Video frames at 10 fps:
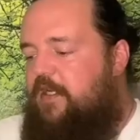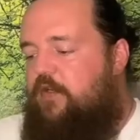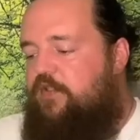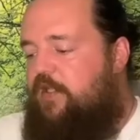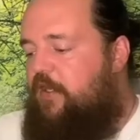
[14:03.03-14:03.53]

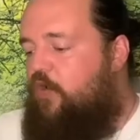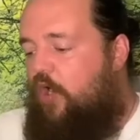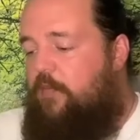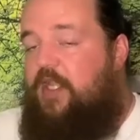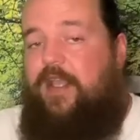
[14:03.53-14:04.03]
here is like
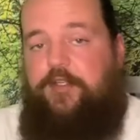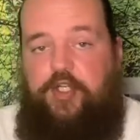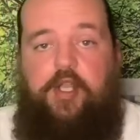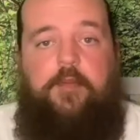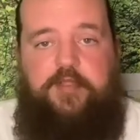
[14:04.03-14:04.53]
karma
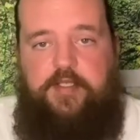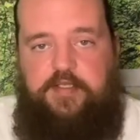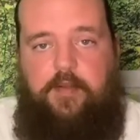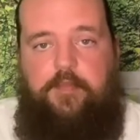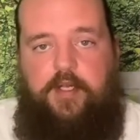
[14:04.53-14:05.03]
catching up to
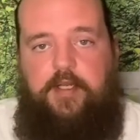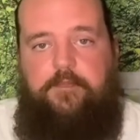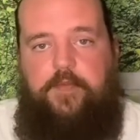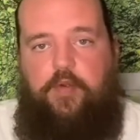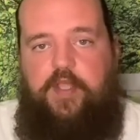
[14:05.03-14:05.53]
somebody,
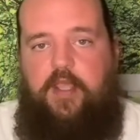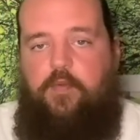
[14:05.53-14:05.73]
okay?